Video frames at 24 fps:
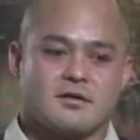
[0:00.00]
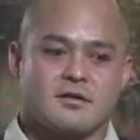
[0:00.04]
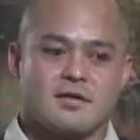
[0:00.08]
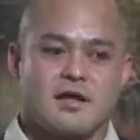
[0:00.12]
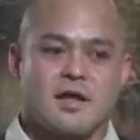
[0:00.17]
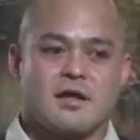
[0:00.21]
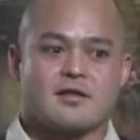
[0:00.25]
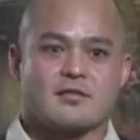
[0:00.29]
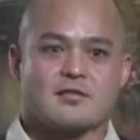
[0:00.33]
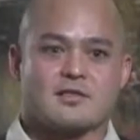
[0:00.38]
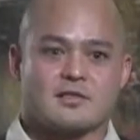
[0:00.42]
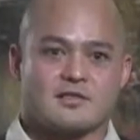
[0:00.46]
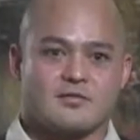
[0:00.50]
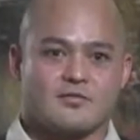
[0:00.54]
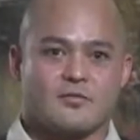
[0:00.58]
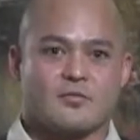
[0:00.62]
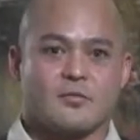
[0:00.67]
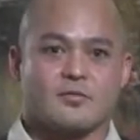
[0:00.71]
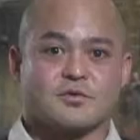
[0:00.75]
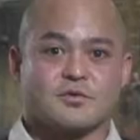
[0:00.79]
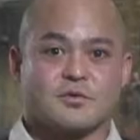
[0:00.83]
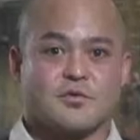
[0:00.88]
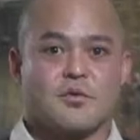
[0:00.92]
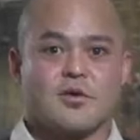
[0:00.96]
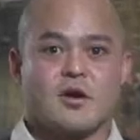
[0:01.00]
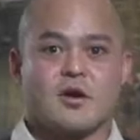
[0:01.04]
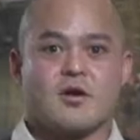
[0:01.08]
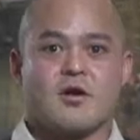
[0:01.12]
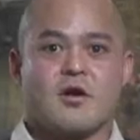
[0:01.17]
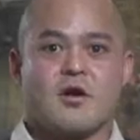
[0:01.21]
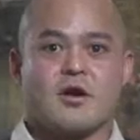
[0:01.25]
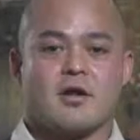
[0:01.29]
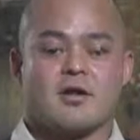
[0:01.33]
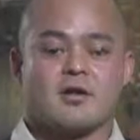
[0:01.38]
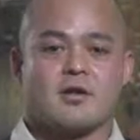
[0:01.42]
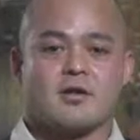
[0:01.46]
analysis of what was going
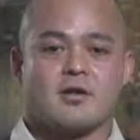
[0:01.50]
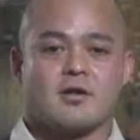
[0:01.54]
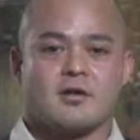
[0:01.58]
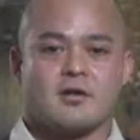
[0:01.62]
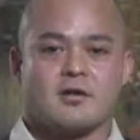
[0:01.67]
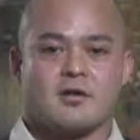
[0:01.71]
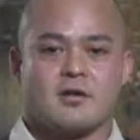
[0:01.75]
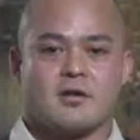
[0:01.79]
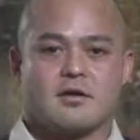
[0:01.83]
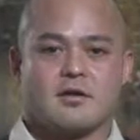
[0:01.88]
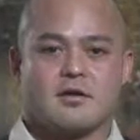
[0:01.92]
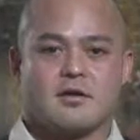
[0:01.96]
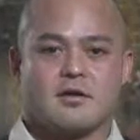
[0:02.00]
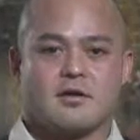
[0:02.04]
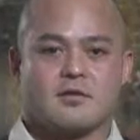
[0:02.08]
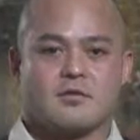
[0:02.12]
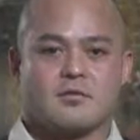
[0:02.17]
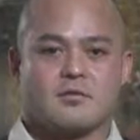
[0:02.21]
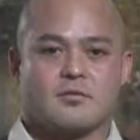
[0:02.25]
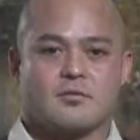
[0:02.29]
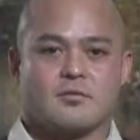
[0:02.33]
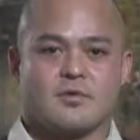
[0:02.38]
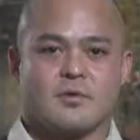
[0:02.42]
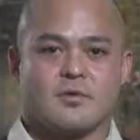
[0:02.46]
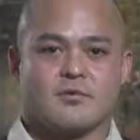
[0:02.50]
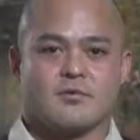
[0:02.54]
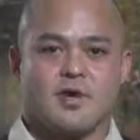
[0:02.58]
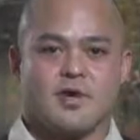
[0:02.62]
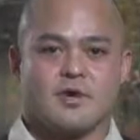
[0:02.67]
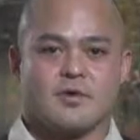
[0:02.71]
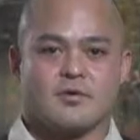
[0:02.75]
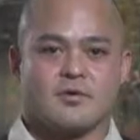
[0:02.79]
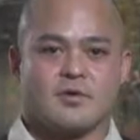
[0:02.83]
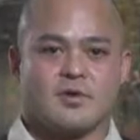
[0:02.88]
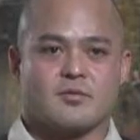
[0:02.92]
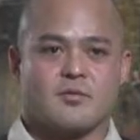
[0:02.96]
on with
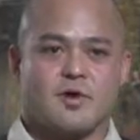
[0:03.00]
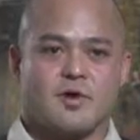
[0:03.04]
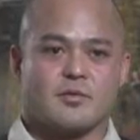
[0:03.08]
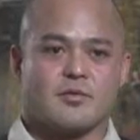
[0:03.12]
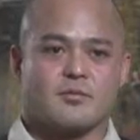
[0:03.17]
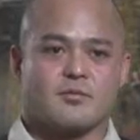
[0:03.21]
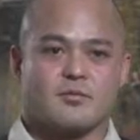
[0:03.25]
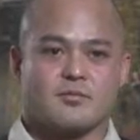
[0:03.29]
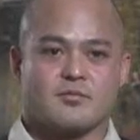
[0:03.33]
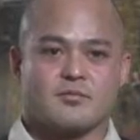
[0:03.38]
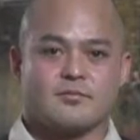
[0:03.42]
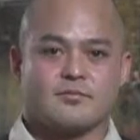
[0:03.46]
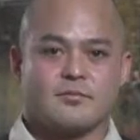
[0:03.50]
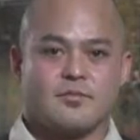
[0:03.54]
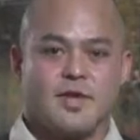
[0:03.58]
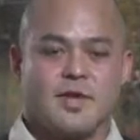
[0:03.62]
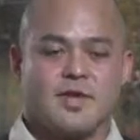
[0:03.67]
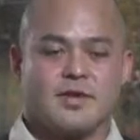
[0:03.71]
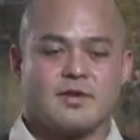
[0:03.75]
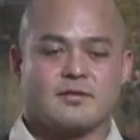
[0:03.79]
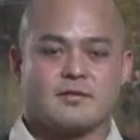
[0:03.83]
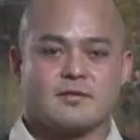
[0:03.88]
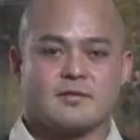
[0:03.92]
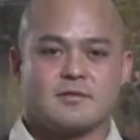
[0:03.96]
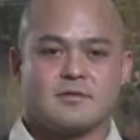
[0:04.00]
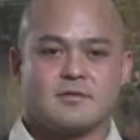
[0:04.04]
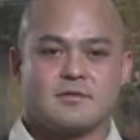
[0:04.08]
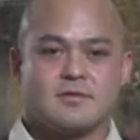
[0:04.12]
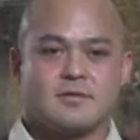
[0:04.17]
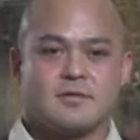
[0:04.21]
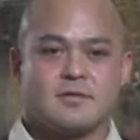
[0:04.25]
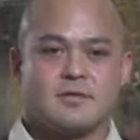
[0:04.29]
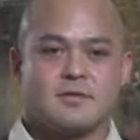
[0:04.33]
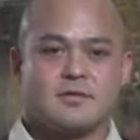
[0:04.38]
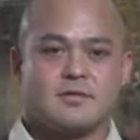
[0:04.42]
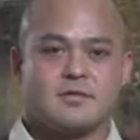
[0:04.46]
my own pain.
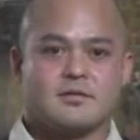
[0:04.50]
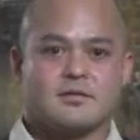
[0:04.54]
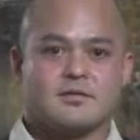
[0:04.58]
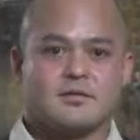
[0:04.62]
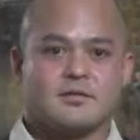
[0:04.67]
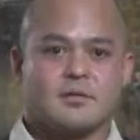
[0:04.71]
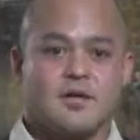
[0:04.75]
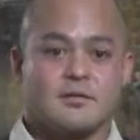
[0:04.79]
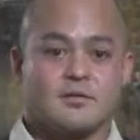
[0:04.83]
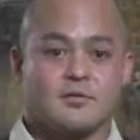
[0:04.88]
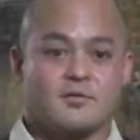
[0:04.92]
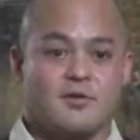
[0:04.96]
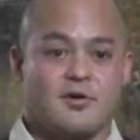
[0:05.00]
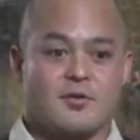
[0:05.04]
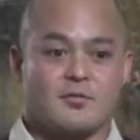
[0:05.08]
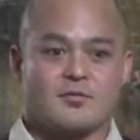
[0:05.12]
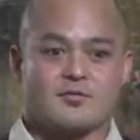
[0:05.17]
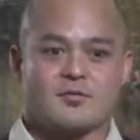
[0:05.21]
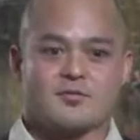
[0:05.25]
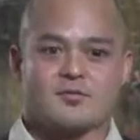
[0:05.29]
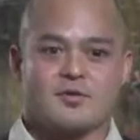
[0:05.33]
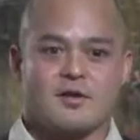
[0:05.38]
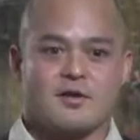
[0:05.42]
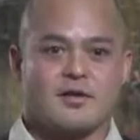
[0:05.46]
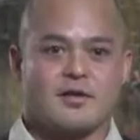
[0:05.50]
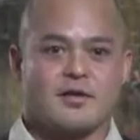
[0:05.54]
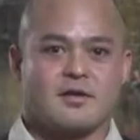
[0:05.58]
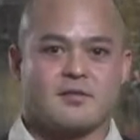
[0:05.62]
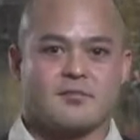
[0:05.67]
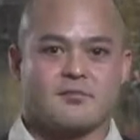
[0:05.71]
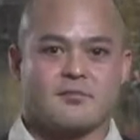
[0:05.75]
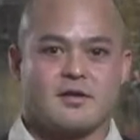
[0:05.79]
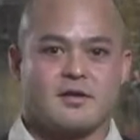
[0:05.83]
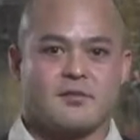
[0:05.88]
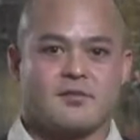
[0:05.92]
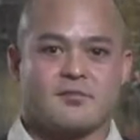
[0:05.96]
Dr. Palmer is
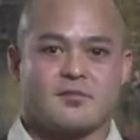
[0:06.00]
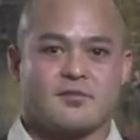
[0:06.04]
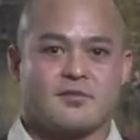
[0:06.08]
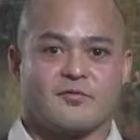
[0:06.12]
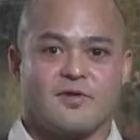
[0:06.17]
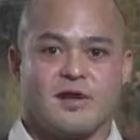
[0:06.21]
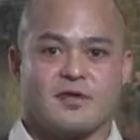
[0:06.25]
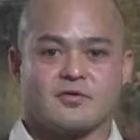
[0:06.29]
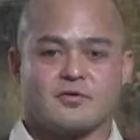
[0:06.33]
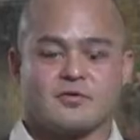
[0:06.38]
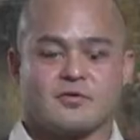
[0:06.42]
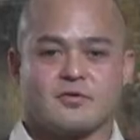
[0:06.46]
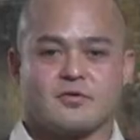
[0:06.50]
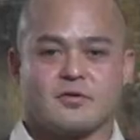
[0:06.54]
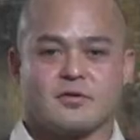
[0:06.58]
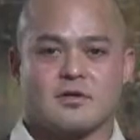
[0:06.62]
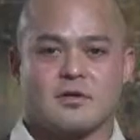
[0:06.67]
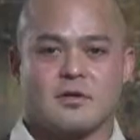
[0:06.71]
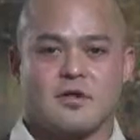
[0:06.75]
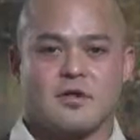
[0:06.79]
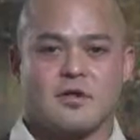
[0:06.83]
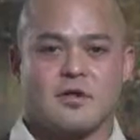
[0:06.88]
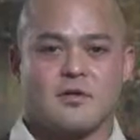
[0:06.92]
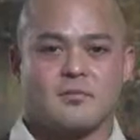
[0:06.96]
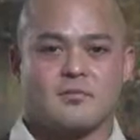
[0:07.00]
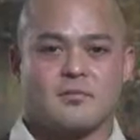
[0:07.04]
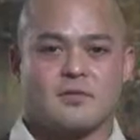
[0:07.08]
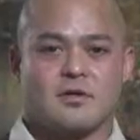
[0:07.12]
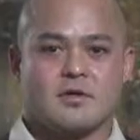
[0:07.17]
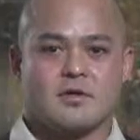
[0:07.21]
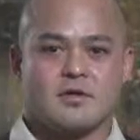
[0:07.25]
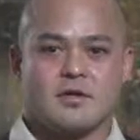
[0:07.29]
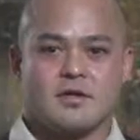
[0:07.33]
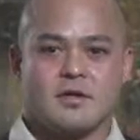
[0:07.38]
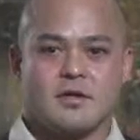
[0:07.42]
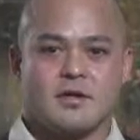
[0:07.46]
very professional,
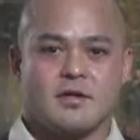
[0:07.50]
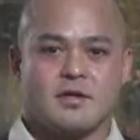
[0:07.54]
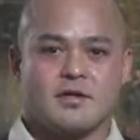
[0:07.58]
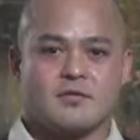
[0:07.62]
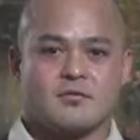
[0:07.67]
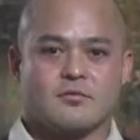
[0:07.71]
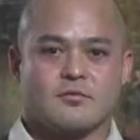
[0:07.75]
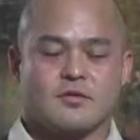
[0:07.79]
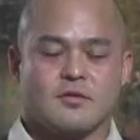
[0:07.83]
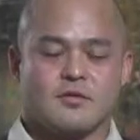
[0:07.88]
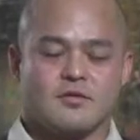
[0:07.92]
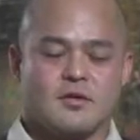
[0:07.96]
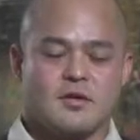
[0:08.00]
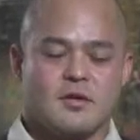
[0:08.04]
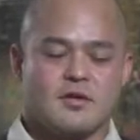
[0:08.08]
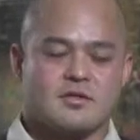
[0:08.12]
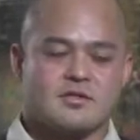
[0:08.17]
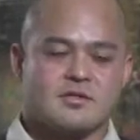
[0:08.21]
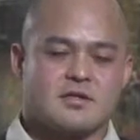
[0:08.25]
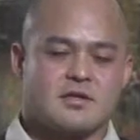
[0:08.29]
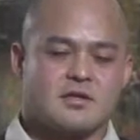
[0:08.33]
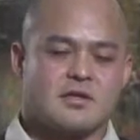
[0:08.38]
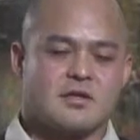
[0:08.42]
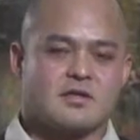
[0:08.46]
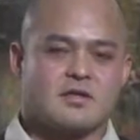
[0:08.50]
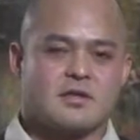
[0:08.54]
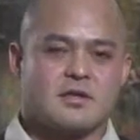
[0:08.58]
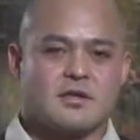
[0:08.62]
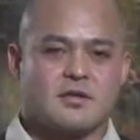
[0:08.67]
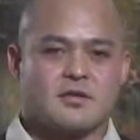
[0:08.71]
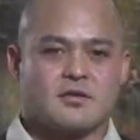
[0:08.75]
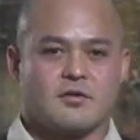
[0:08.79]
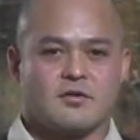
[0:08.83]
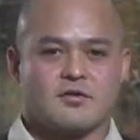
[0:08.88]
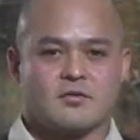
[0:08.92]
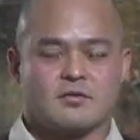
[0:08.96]
and with regards to
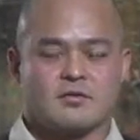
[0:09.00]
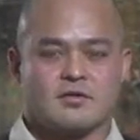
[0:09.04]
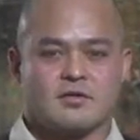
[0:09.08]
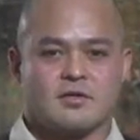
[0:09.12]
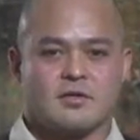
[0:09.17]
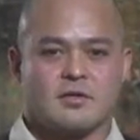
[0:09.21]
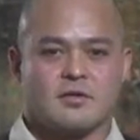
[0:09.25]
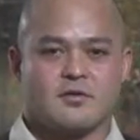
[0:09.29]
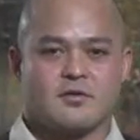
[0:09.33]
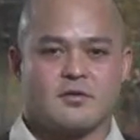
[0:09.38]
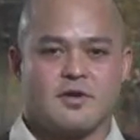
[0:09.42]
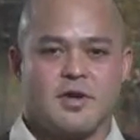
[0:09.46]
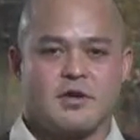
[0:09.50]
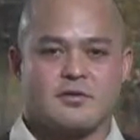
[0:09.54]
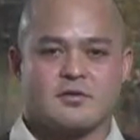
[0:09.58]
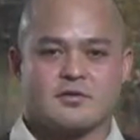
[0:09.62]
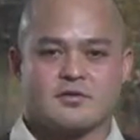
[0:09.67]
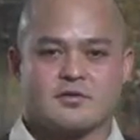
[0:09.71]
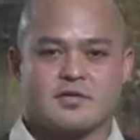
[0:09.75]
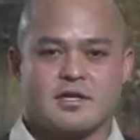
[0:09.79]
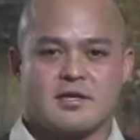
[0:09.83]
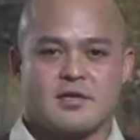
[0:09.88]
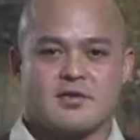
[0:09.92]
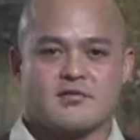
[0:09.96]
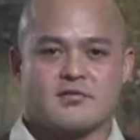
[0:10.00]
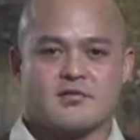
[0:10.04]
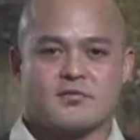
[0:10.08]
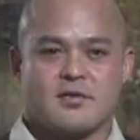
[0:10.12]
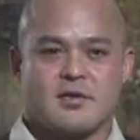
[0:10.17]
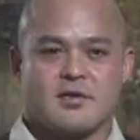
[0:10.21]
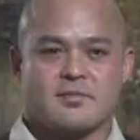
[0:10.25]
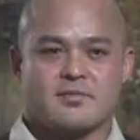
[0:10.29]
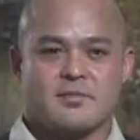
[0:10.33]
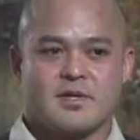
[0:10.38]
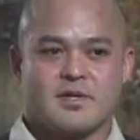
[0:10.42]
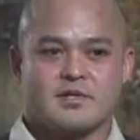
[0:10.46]
other doctors that
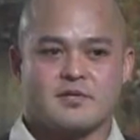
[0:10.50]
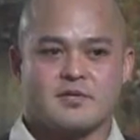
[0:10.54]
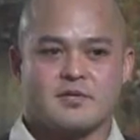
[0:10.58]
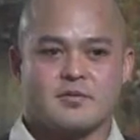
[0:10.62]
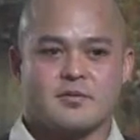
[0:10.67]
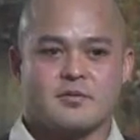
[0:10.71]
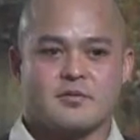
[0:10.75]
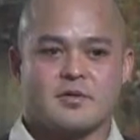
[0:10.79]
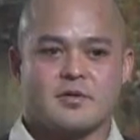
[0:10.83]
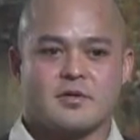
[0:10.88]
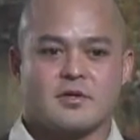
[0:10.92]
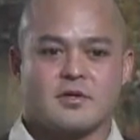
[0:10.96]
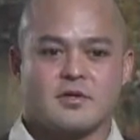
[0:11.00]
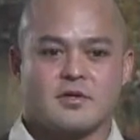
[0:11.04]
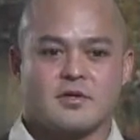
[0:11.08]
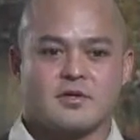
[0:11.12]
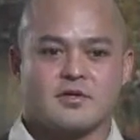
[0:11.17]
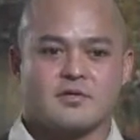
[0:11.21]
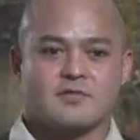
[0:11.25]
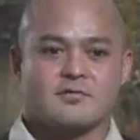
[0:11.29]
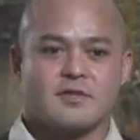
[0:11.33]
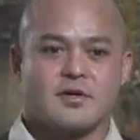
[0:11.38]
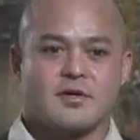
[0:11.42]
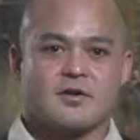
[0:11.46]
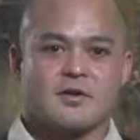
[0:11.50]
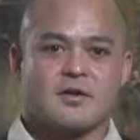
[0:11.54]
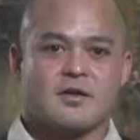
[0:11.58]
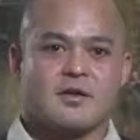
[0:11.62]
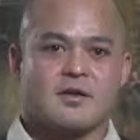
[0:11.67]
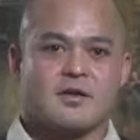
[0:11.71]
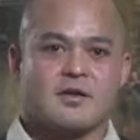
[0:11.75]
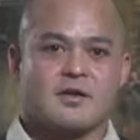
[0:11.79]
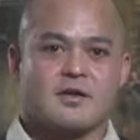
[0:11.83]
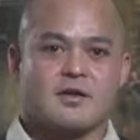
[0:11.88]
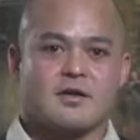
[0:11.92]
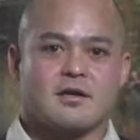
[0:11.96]
I've been to, he's
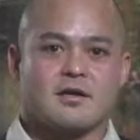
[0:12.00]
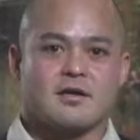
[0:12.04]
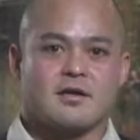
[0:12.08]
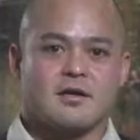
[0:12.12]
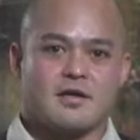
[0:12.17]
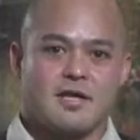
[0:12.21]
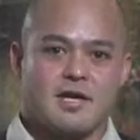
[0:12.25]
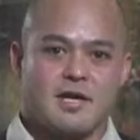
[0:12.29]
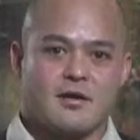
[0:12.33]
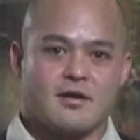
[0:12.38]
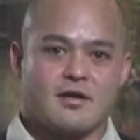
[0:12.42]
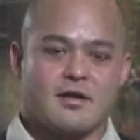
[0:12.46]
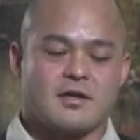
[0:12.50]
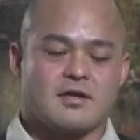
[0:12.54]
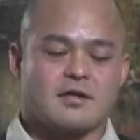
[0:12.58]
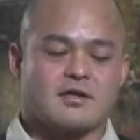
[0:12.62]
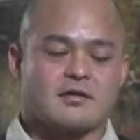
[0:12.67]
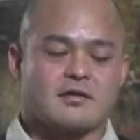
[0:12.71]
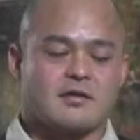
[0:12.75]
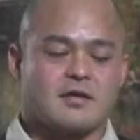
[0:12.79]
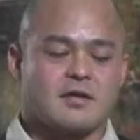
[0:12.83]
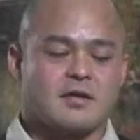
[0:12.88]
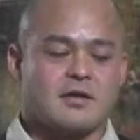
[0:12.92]
very caring,